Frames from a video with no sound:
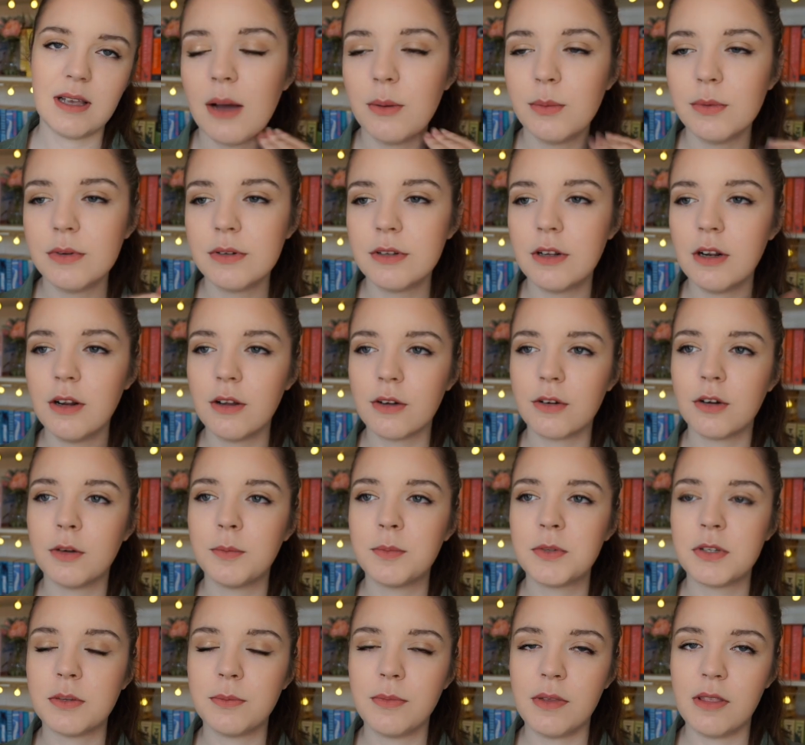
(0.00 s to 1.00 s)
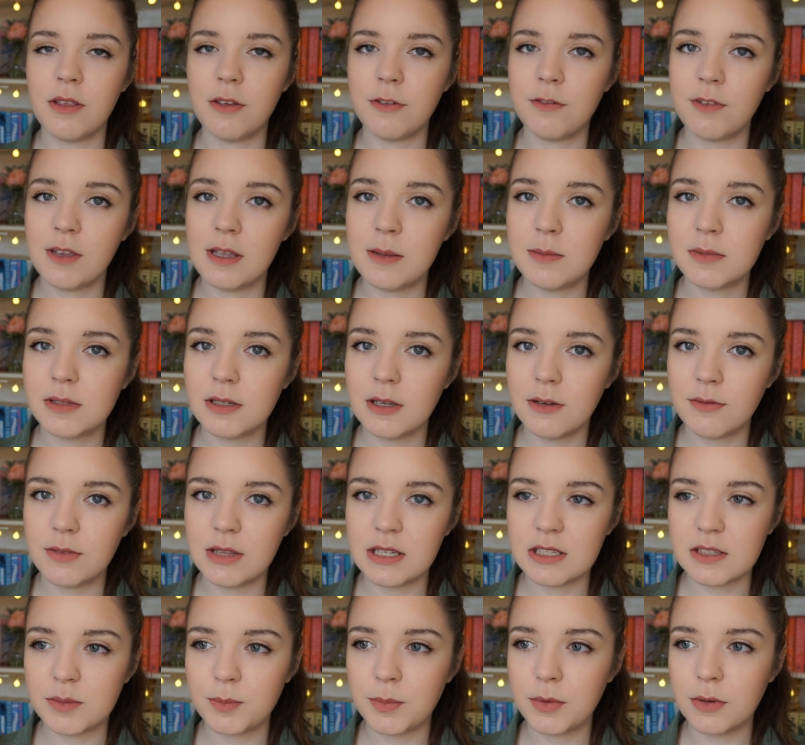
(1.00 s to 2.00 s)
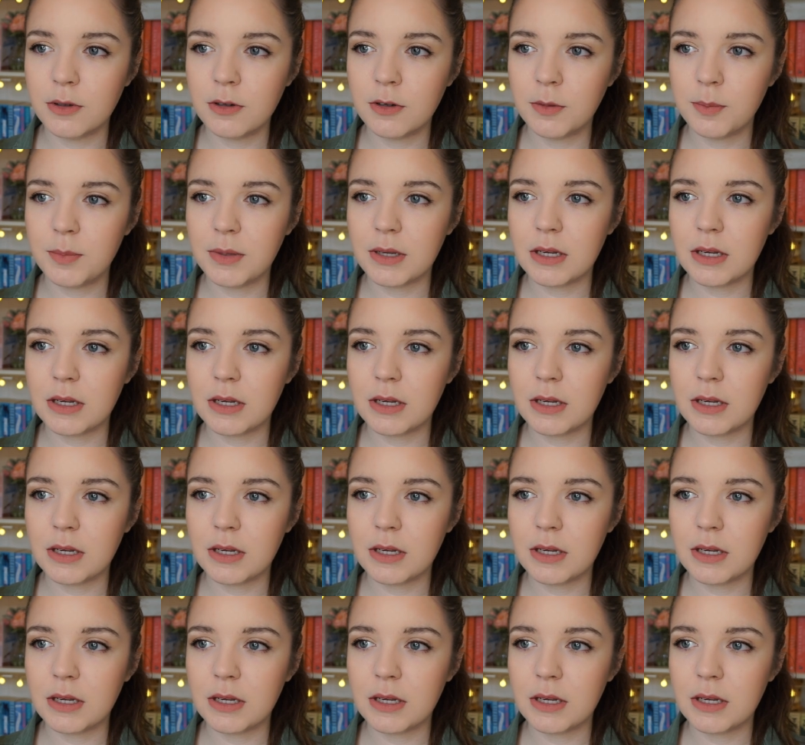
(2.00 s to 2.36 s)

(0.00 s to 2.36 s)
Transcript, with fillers: I would look up some of the themes of this book,